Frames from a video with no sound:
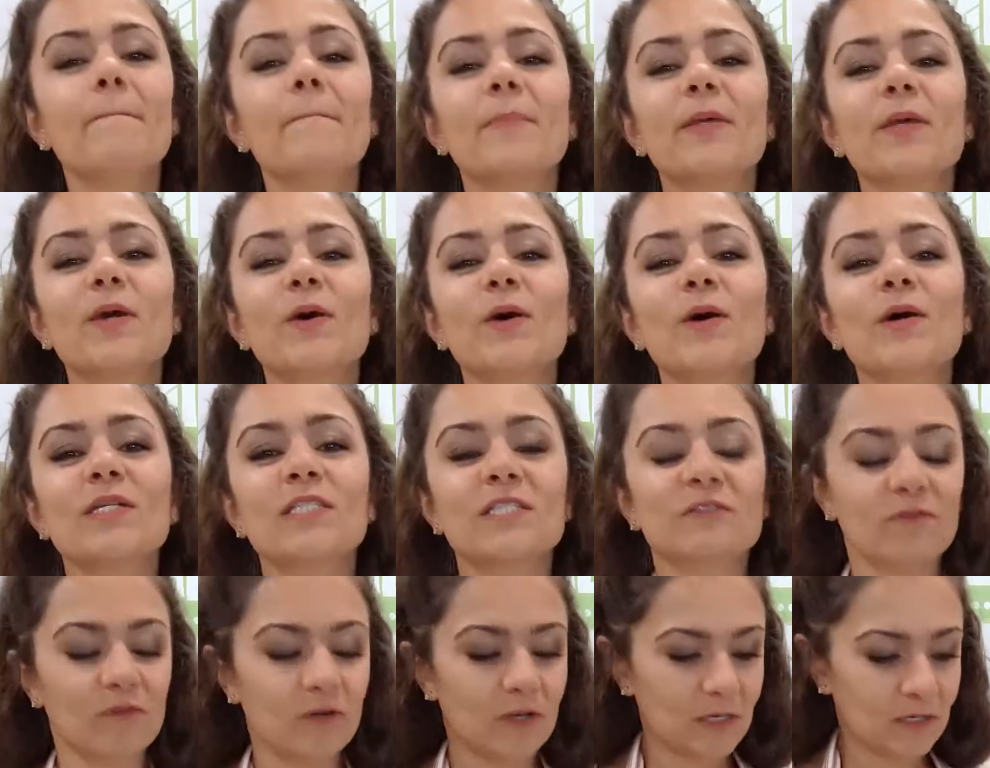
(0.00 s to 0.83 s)

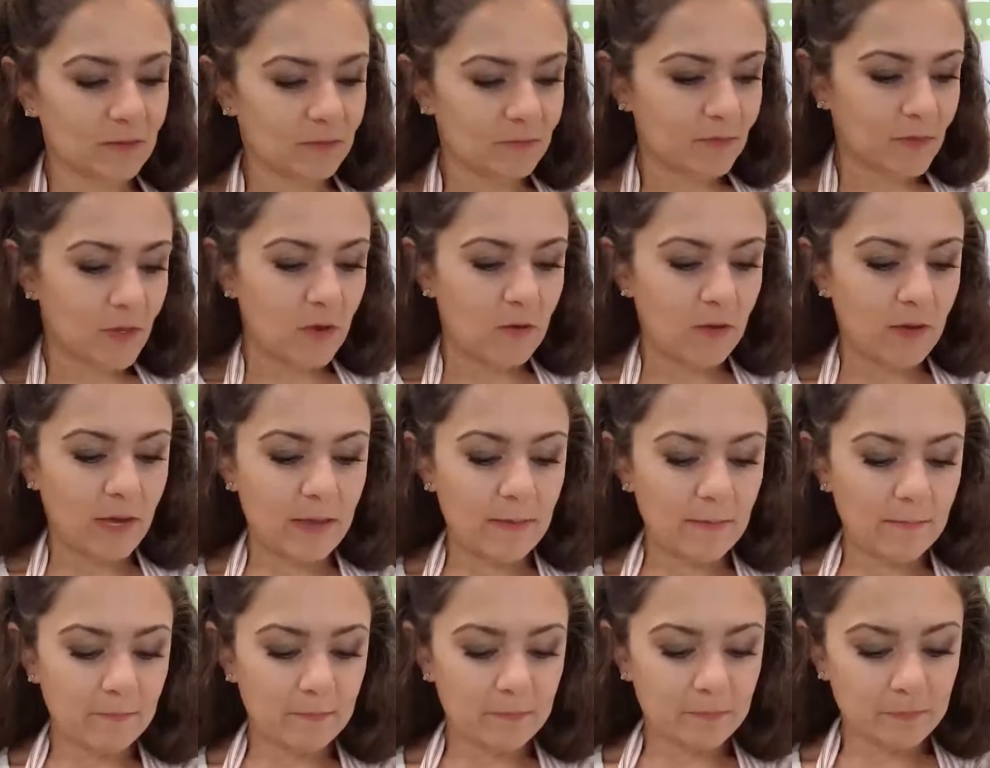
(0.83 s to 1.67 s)
Beautiful. Okay.
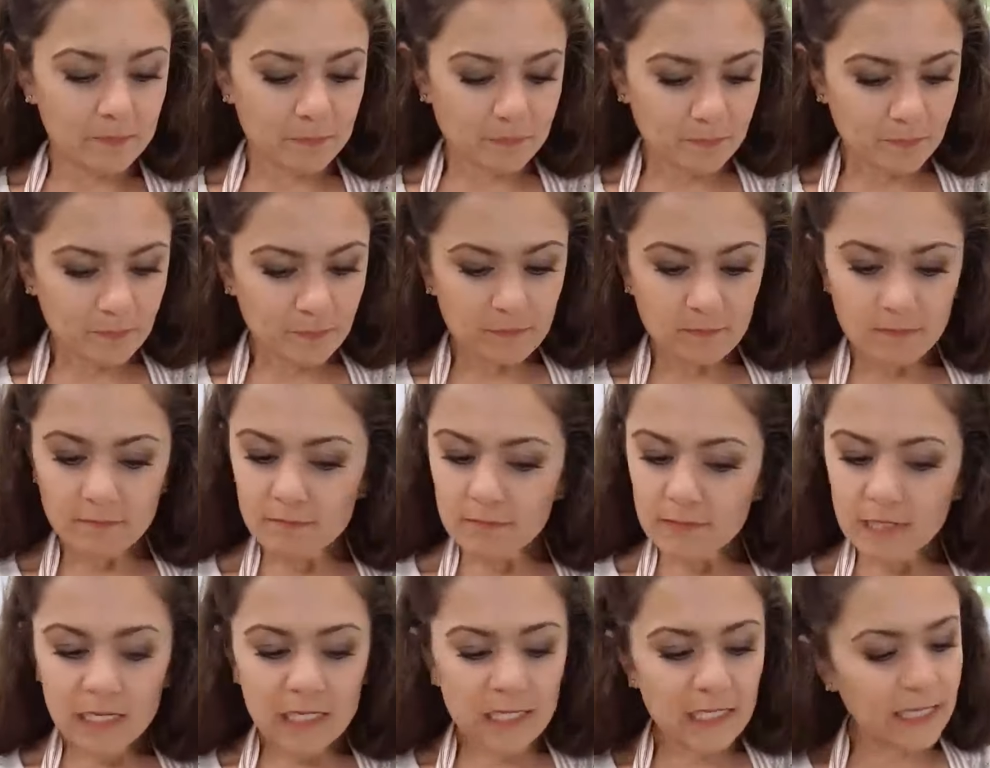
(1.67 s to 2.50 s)

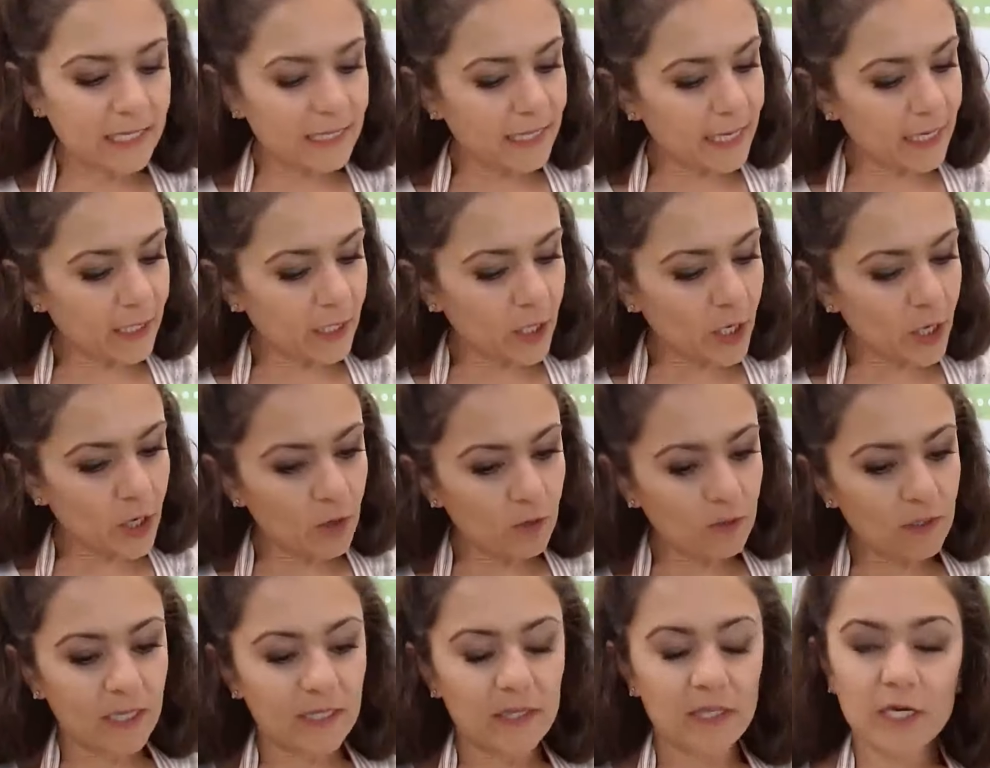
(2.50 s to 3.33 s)
Let that
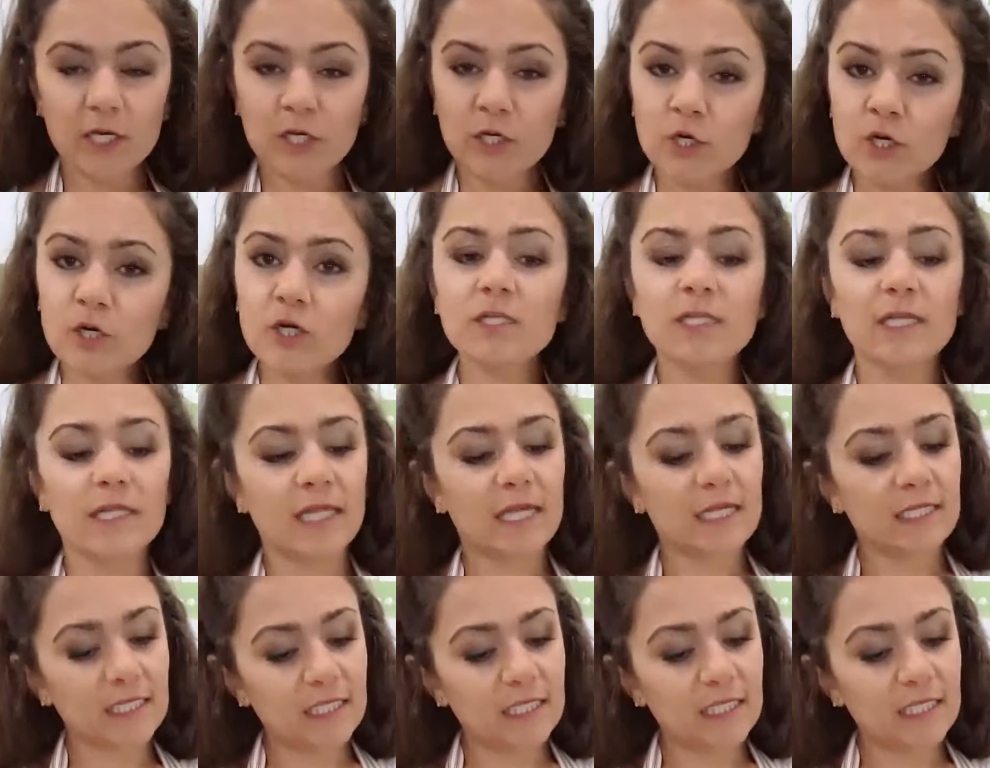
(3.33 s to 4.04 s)
go, let that cook, let that